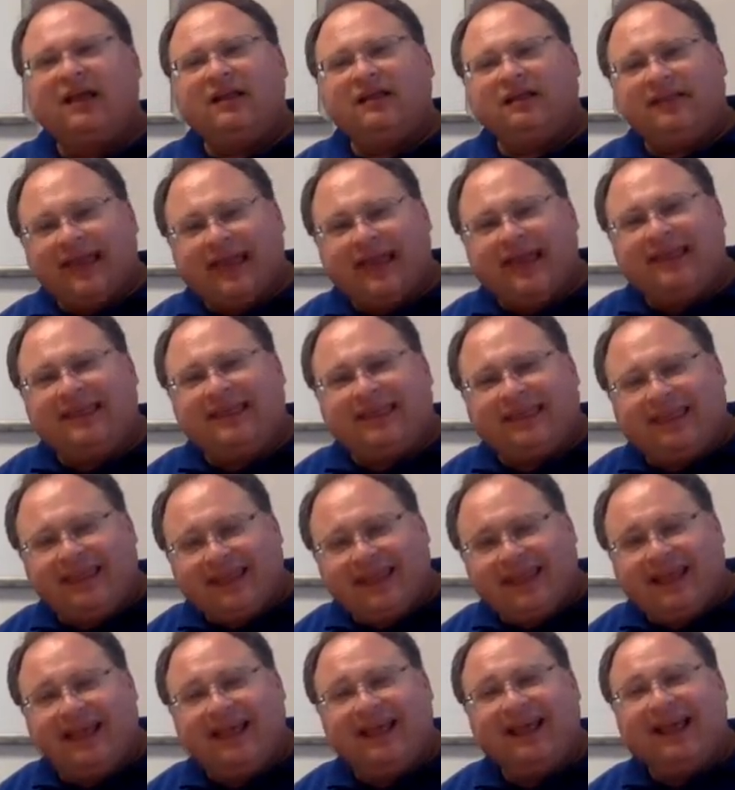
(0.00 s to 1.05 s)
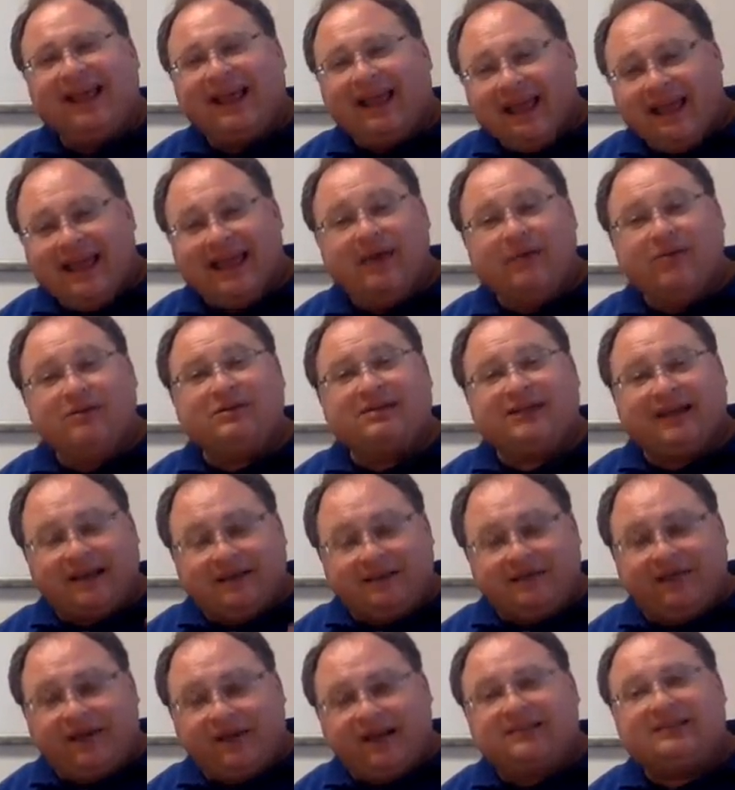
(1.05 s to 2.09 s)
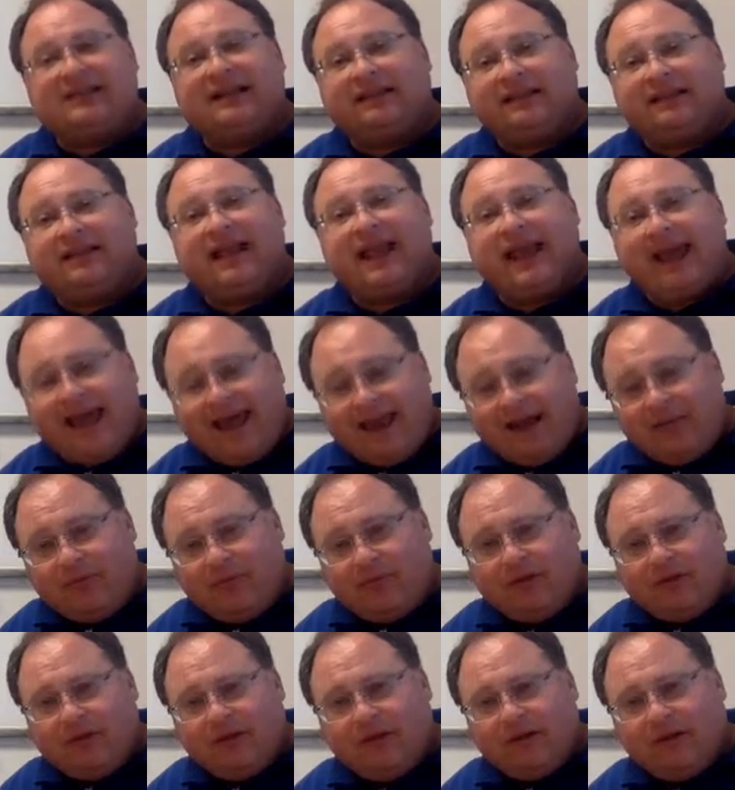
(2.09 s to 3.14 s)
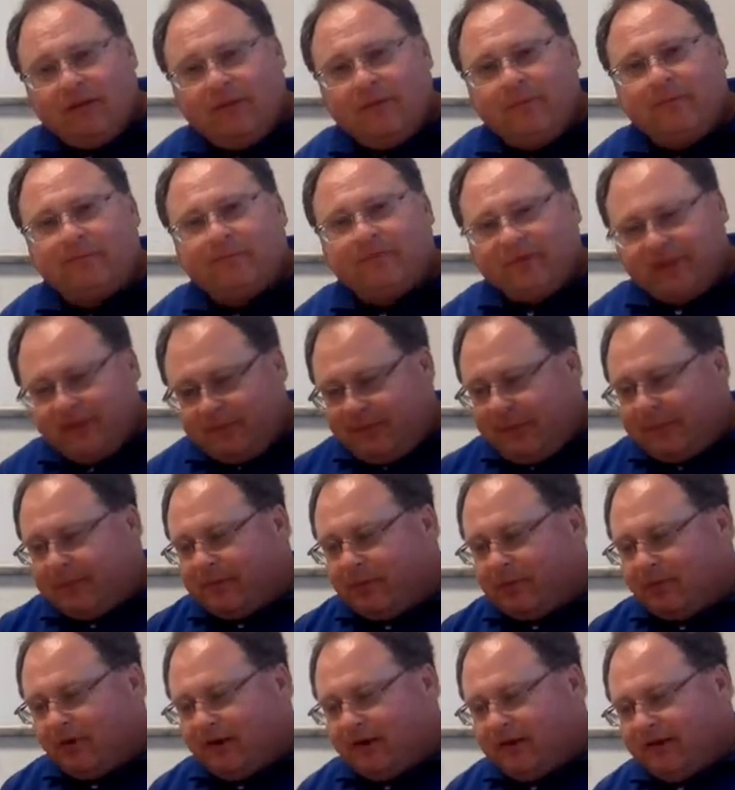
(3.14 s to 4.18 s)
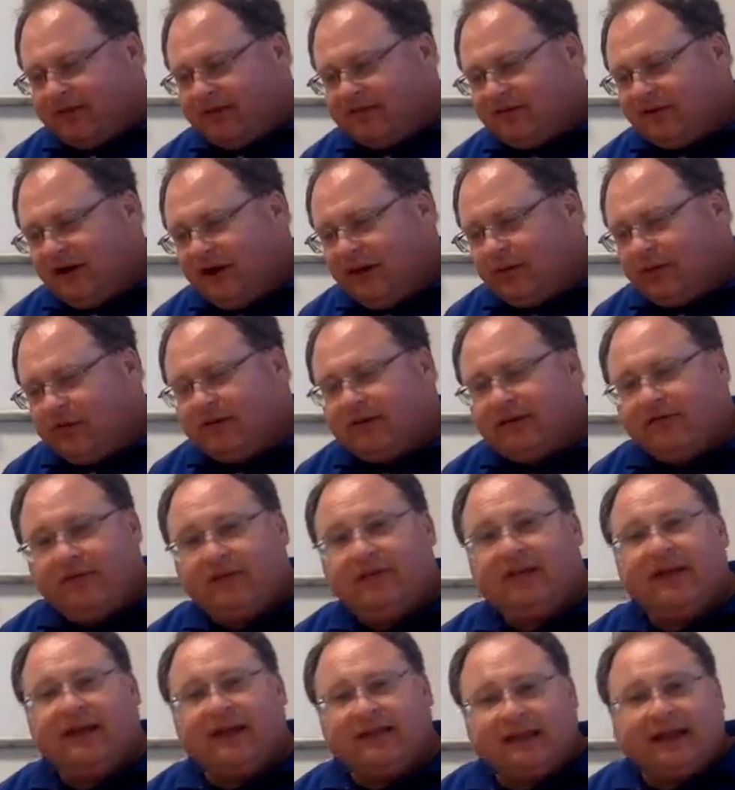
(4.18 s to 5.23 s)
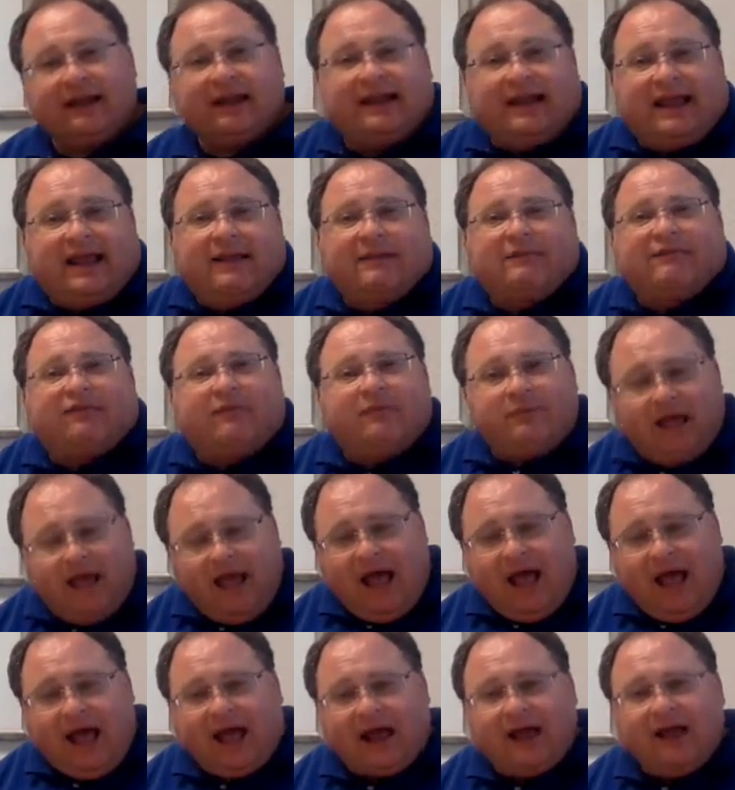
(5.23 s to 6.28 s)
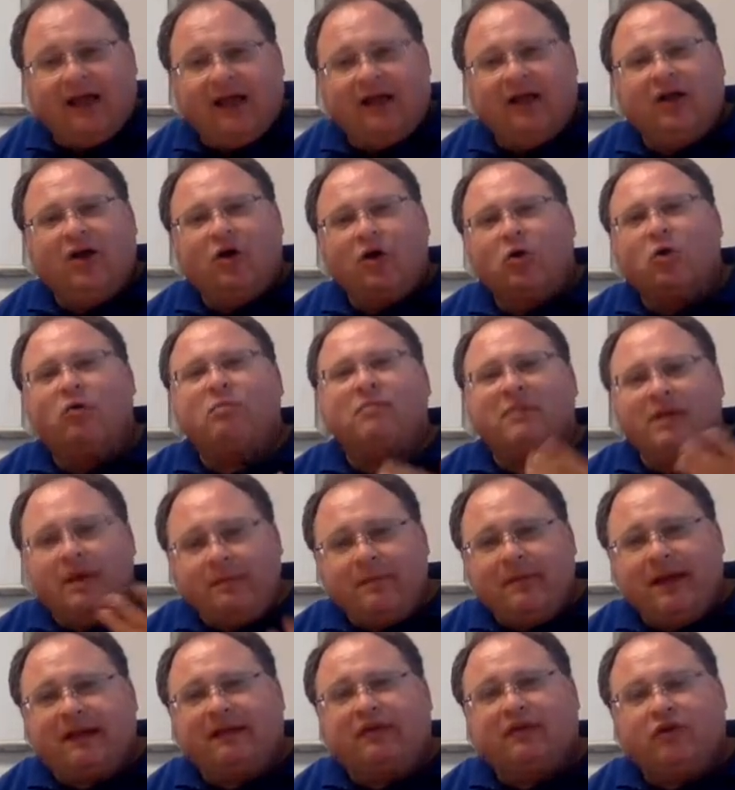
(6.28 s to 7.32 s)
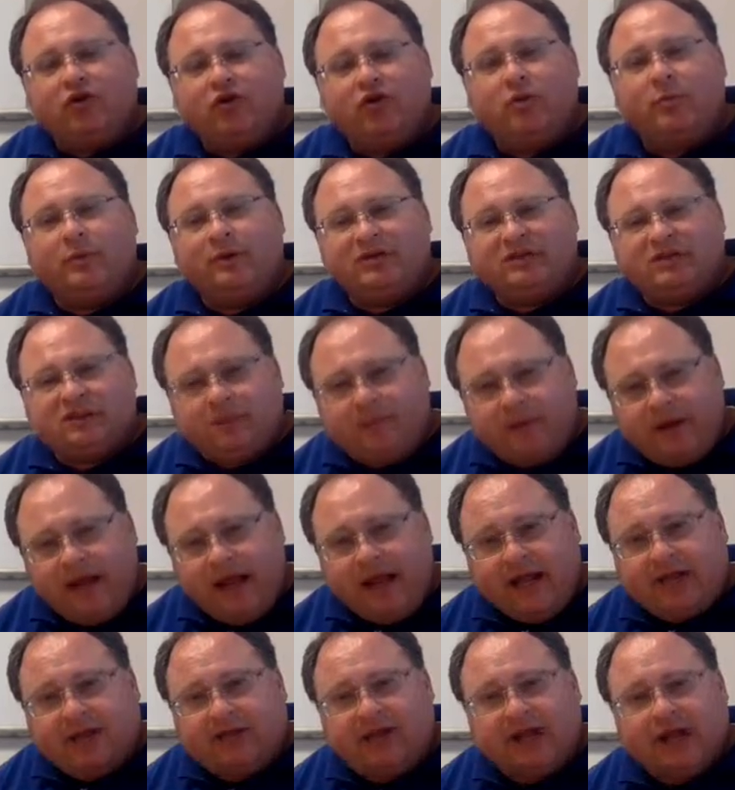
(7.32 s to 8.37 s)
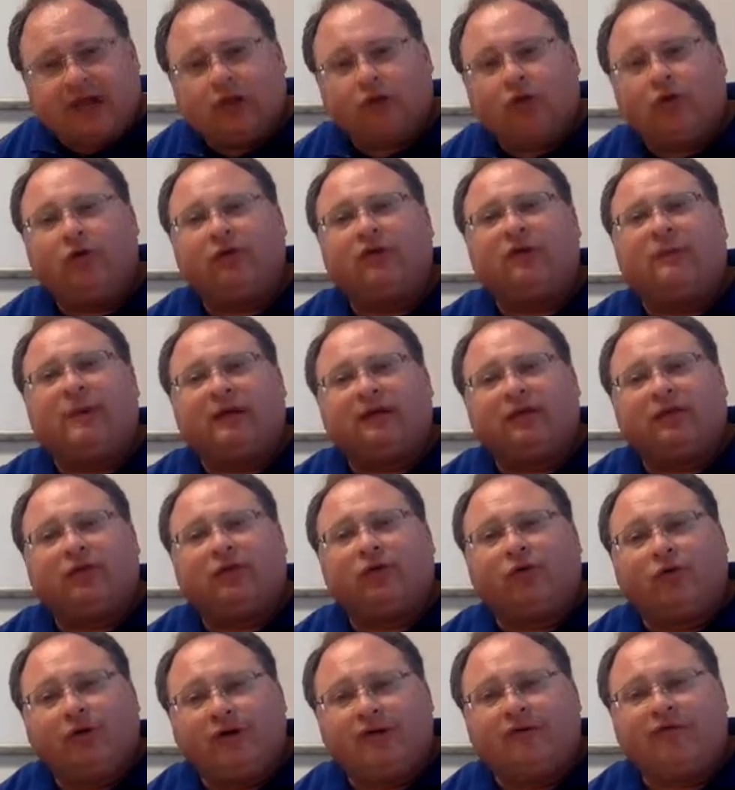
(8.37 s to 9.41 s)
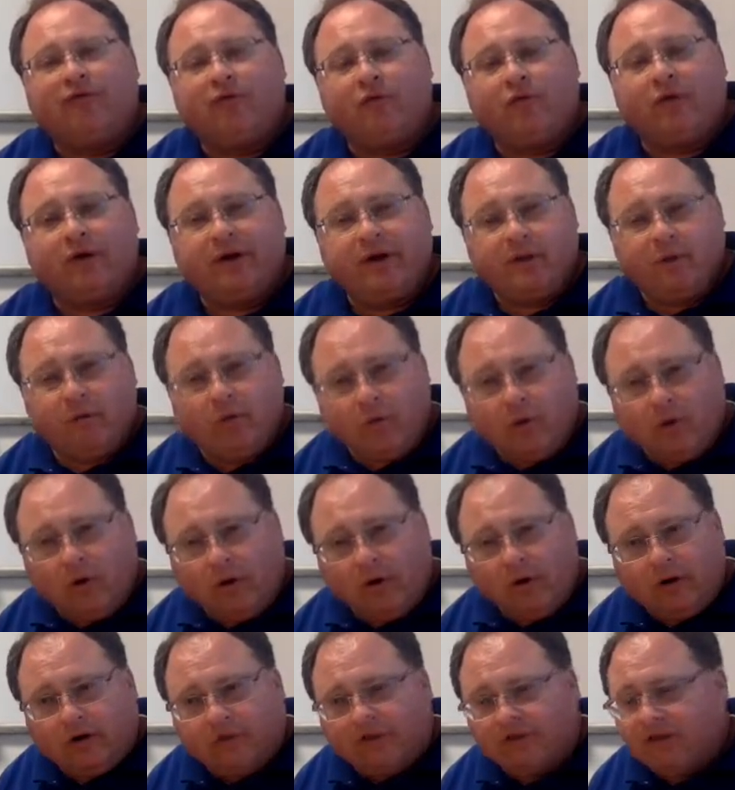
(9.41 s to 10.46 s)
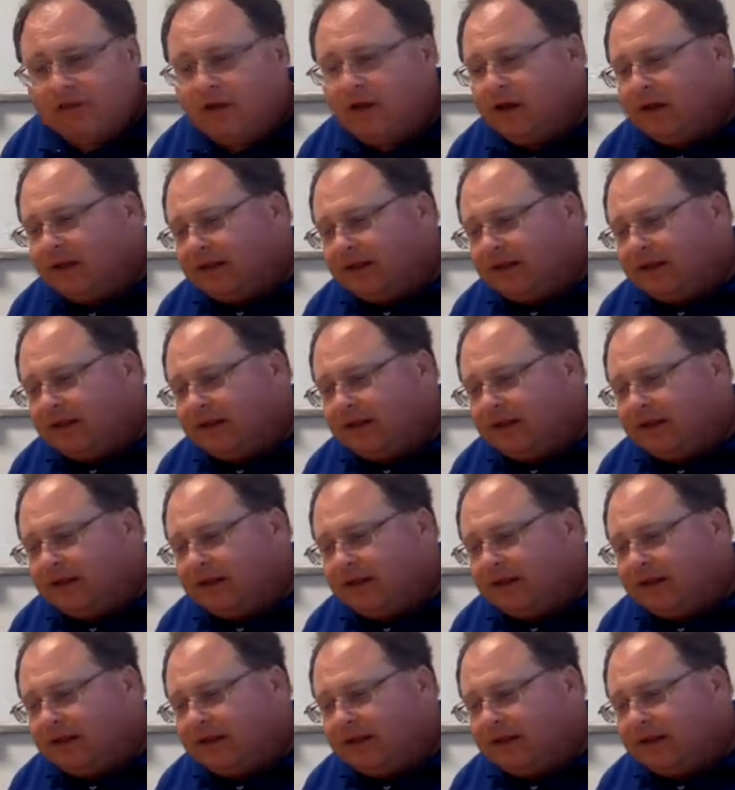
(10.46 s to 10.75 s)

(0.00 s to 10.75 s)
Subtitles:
They think he was convinced that the animal, the people who work on this article were convinced that it came from Nock, who mimicked human speech and learned about 30, 40 words.